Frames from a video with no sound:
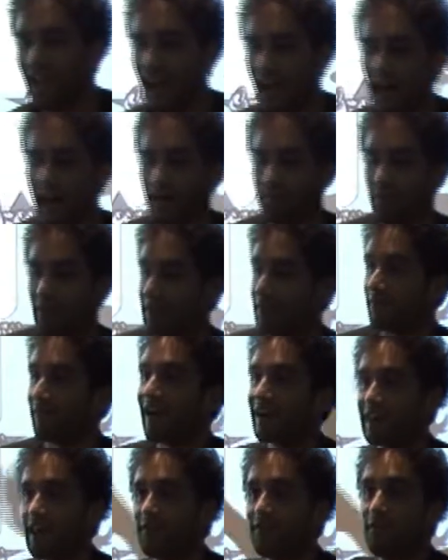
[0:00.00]
And in
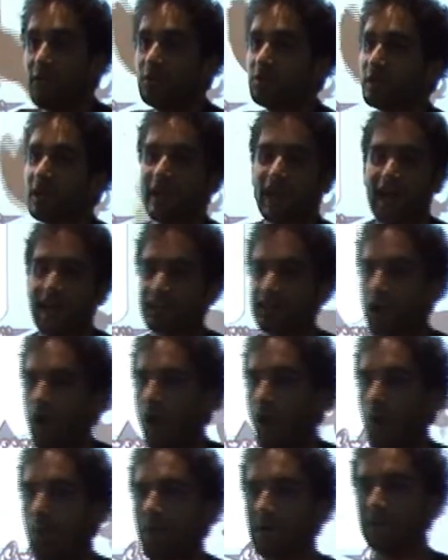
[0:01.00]
fact, that filter has a
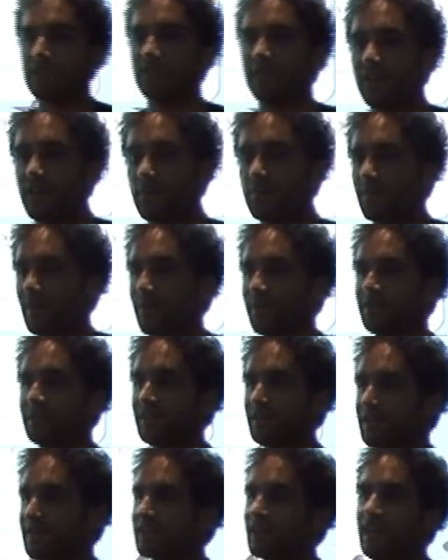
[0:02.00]
whole bunch of other
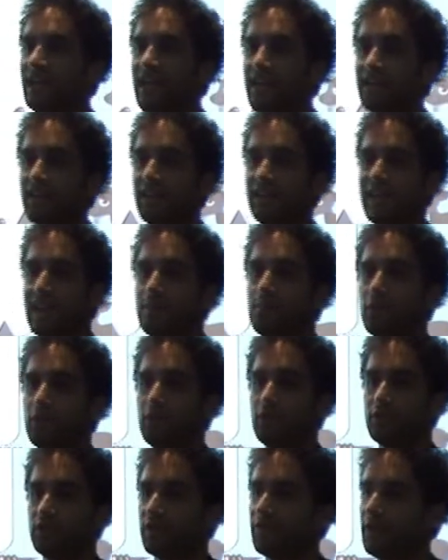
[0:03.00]
parameters that enable
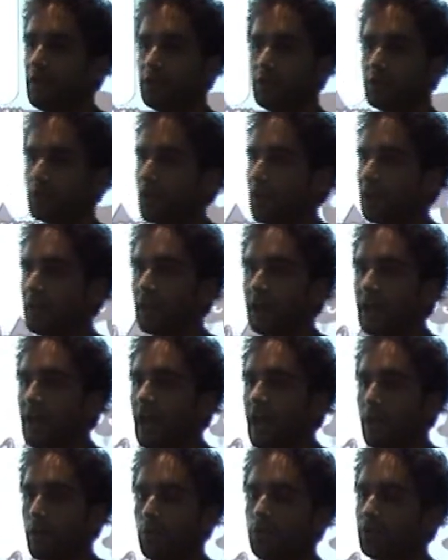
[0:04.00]
you to filter on
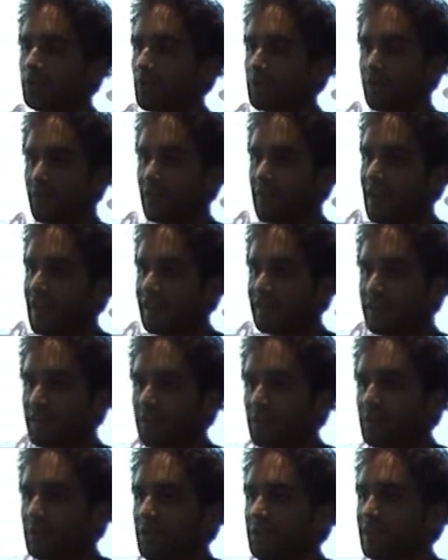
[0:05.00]
all sorts of things to
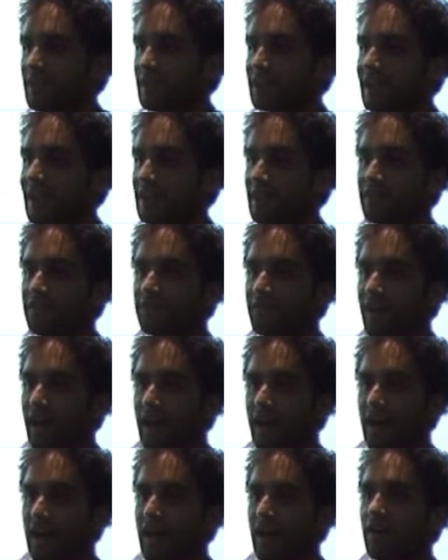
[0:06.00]
reduce the set
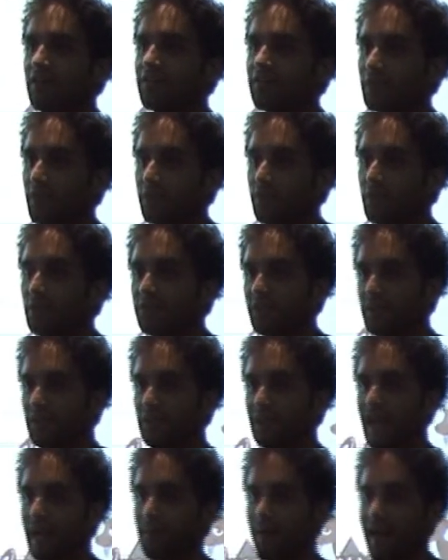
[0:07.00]
of reviews that
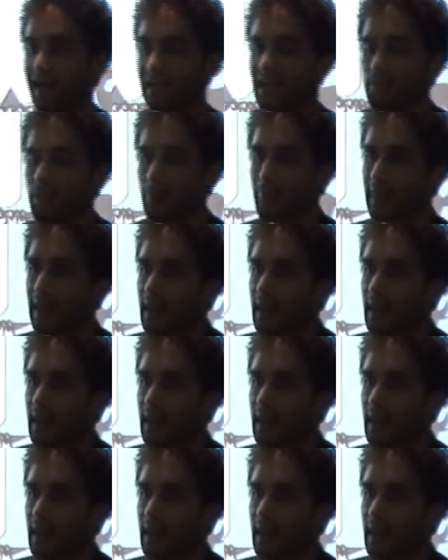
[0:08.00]
you get back.